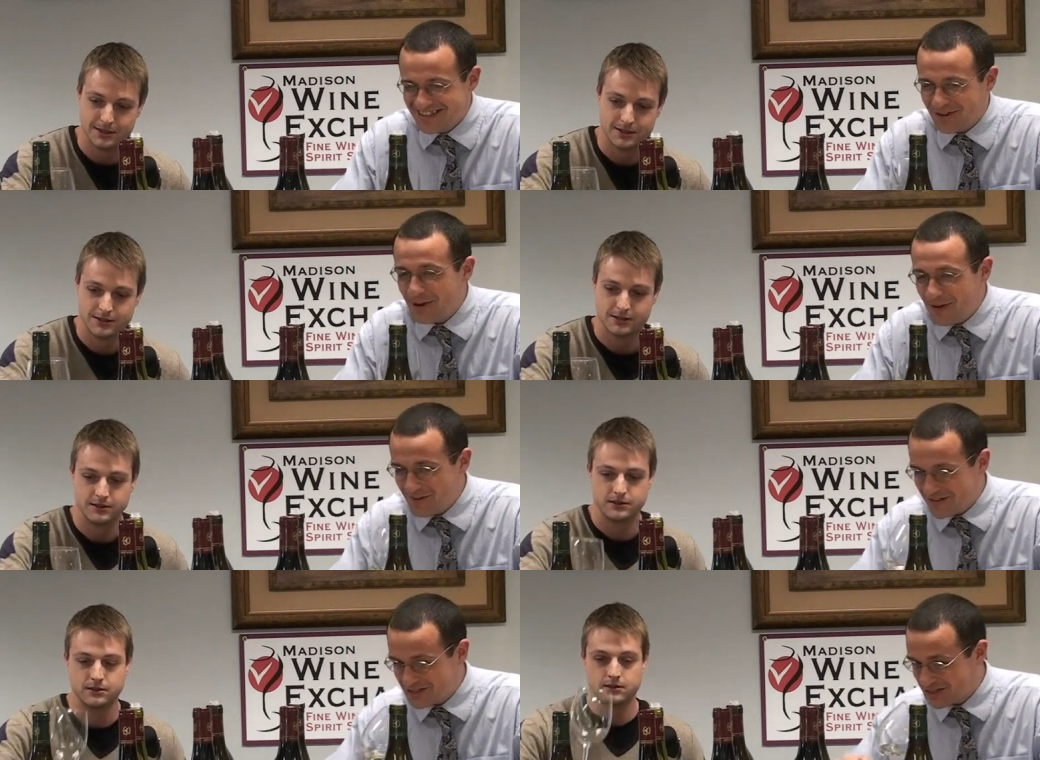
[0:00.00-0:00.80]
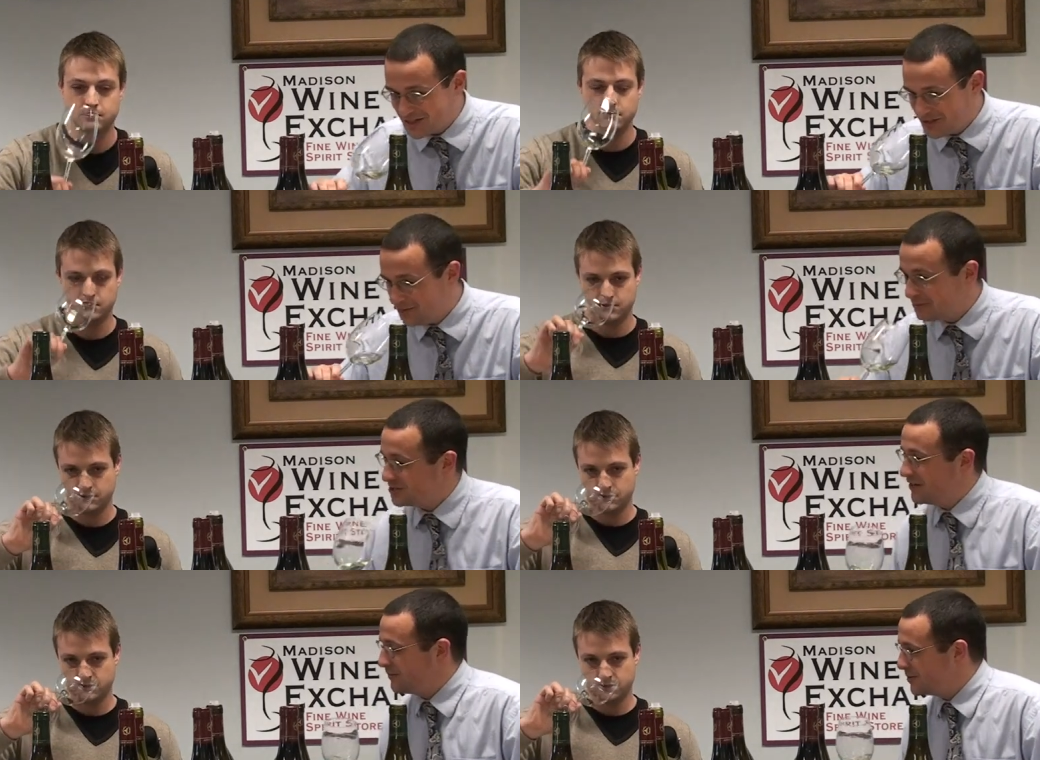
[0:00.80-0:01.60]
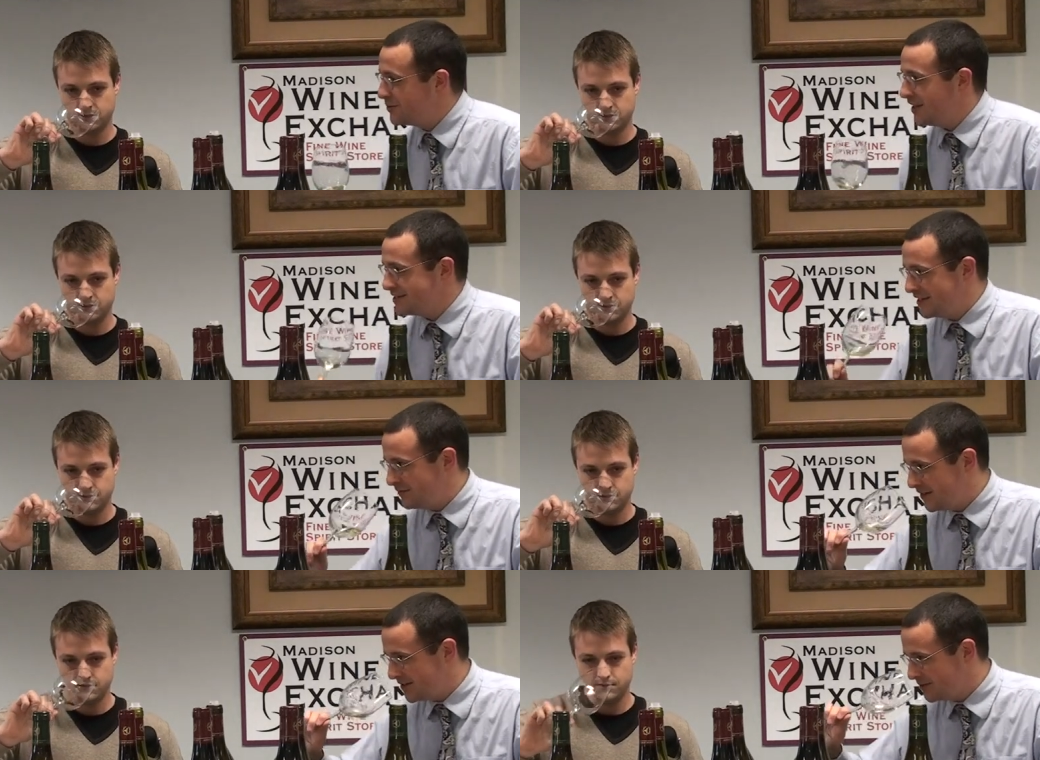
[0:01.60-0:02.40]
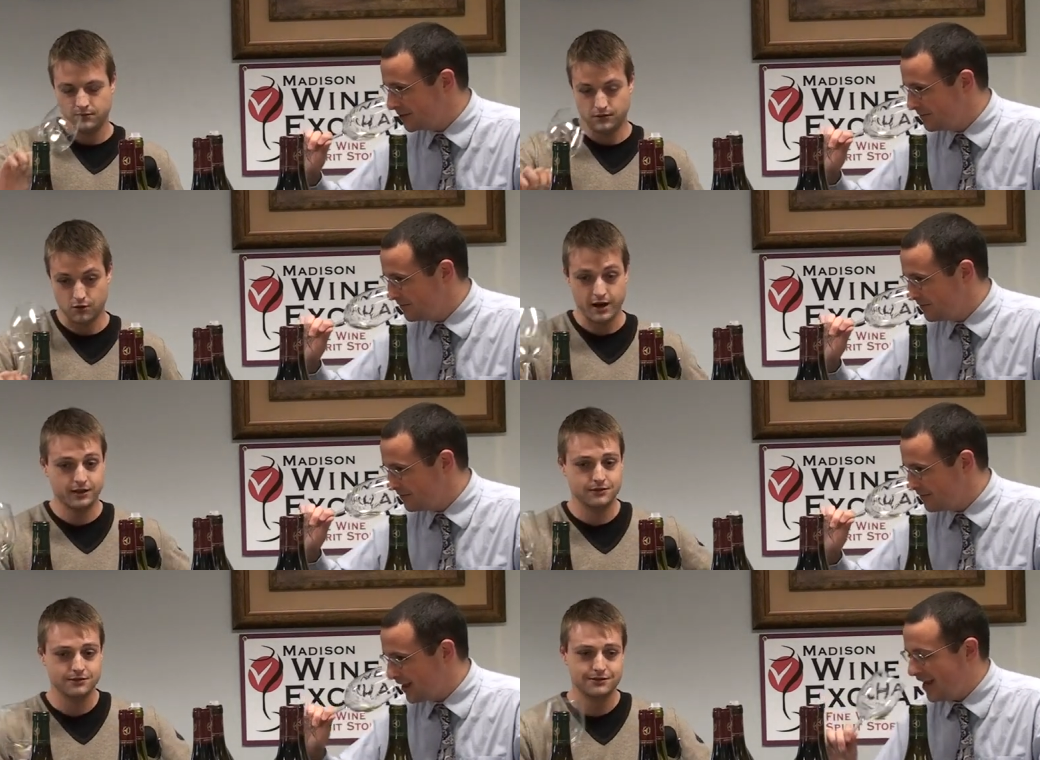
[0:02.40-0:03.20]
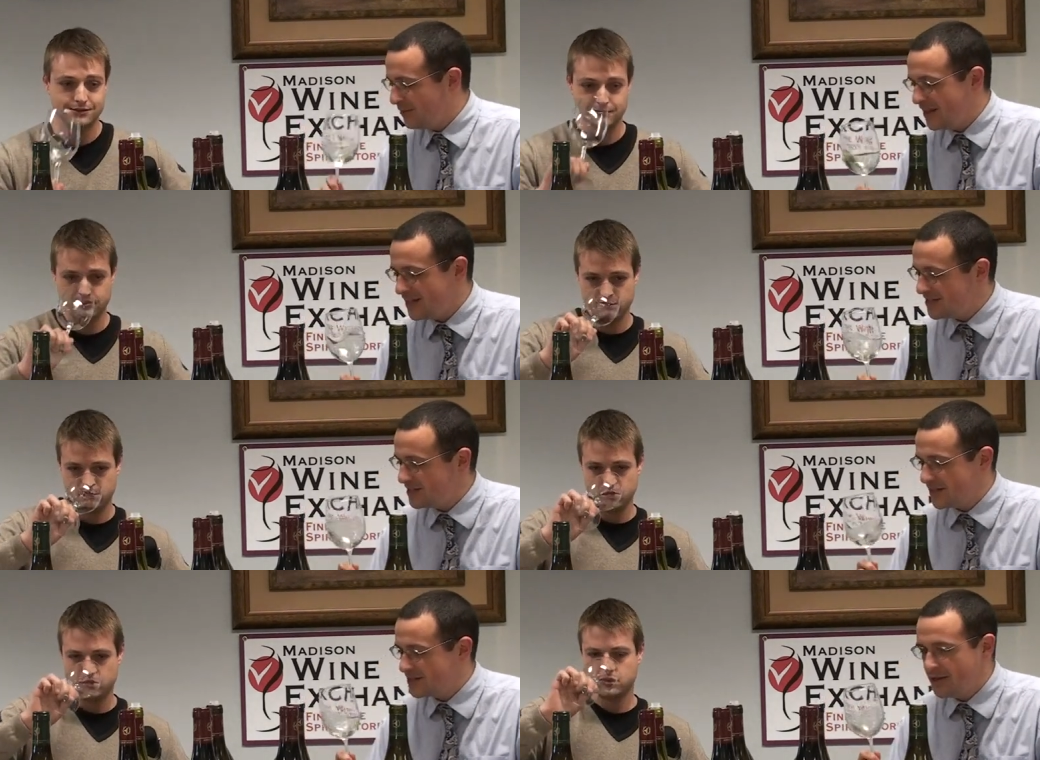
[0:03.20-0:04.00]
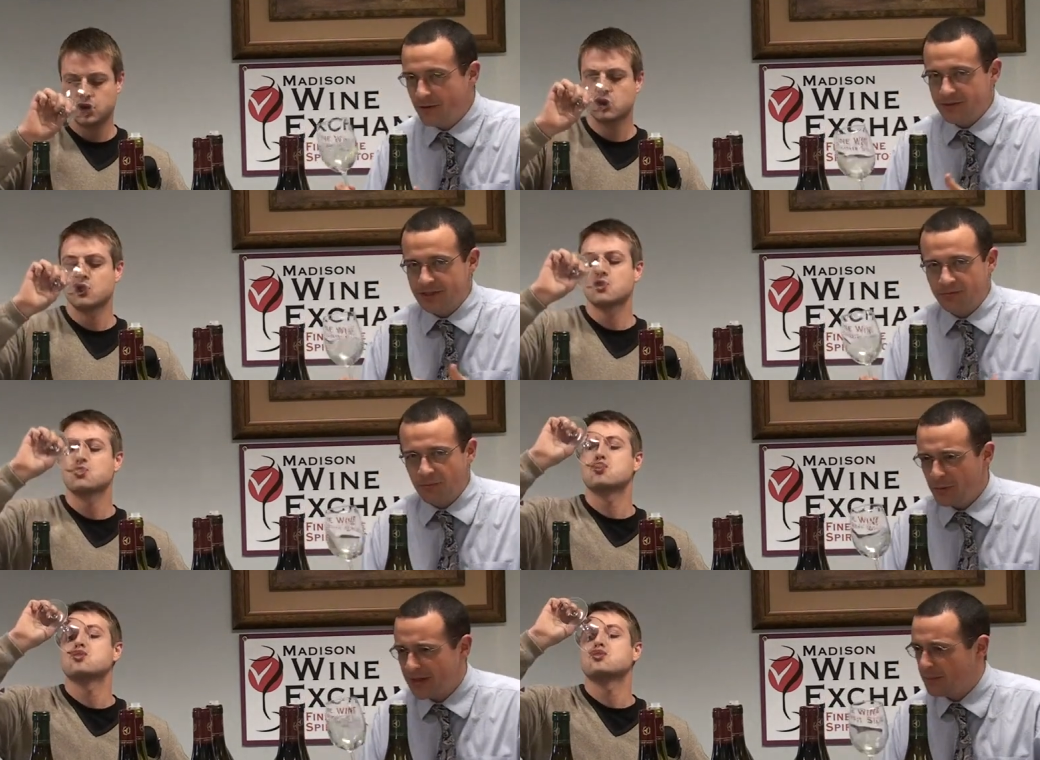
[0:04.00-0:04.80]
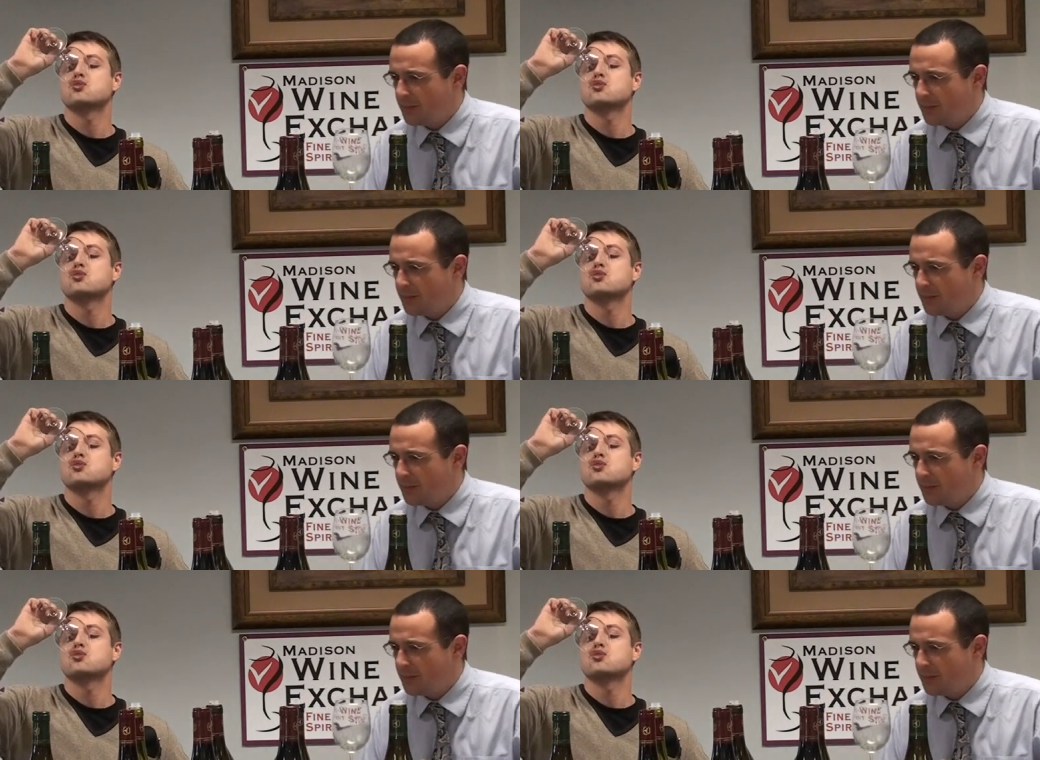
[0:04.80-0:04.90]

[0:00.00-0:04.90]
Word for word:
Speaker 1: so here we have this Chassagne Montrachet from the 2008 vintage. Correct. And I mean, this this nose is really